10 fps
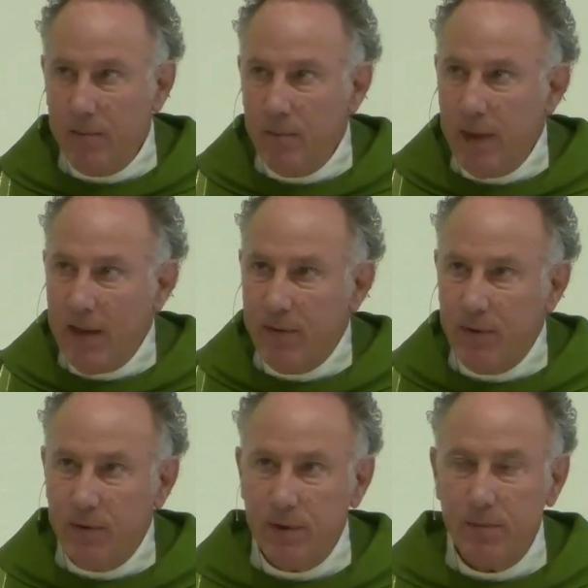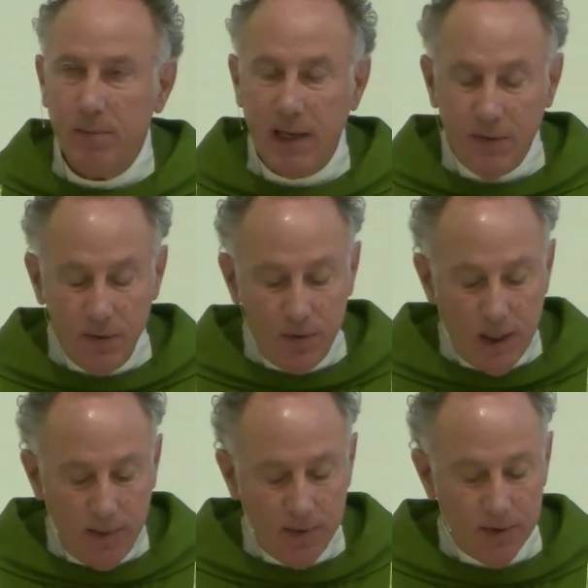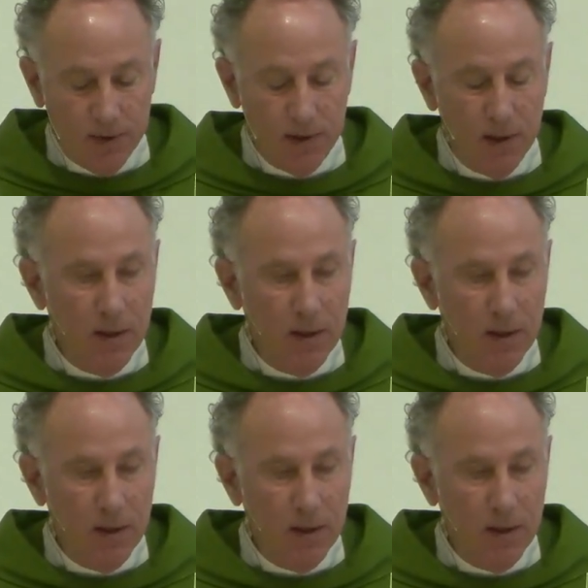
Matthew's, Matthew chapters